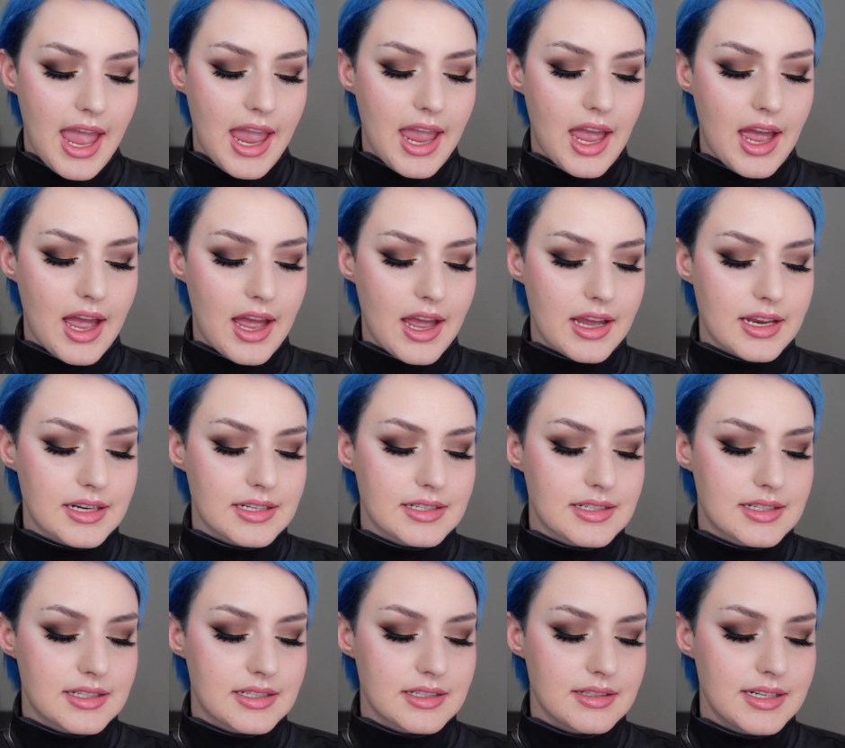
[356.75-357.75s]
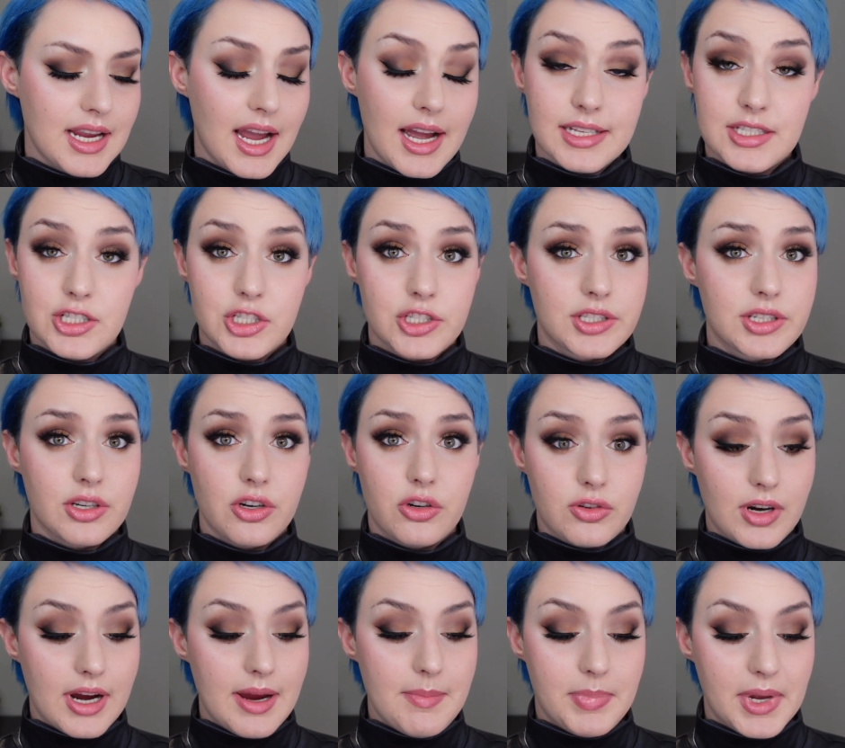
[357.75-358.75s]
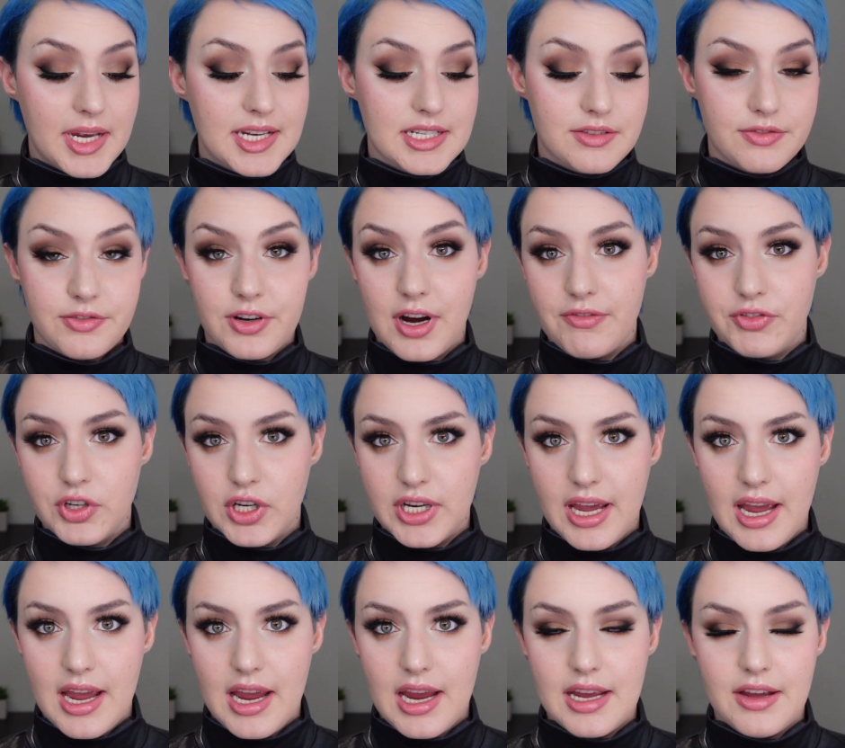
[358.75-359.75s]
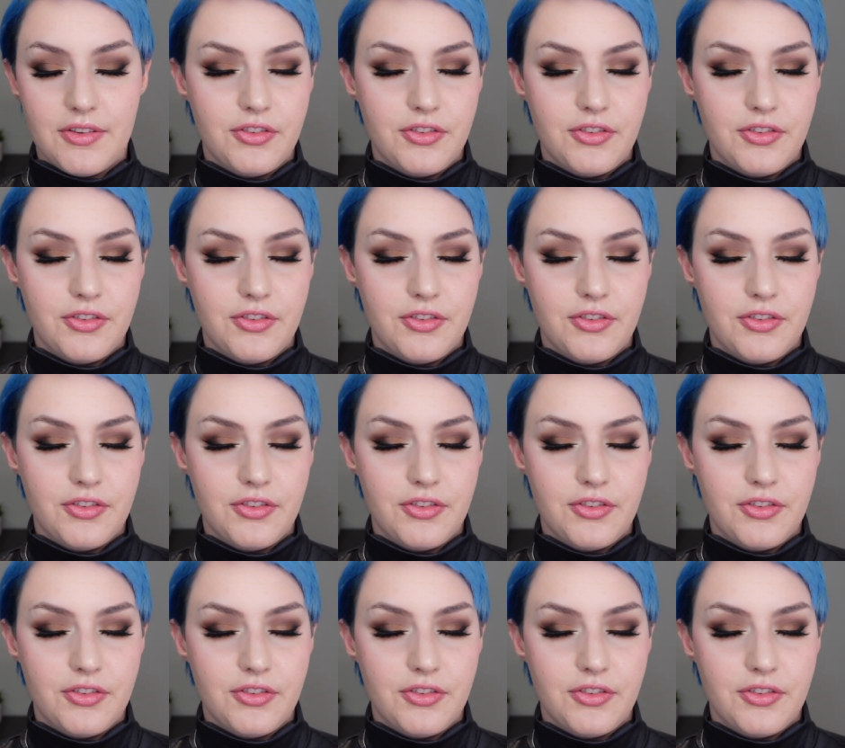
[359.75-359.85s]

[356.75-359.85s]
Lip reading: And yeah, it's just a great base for every day.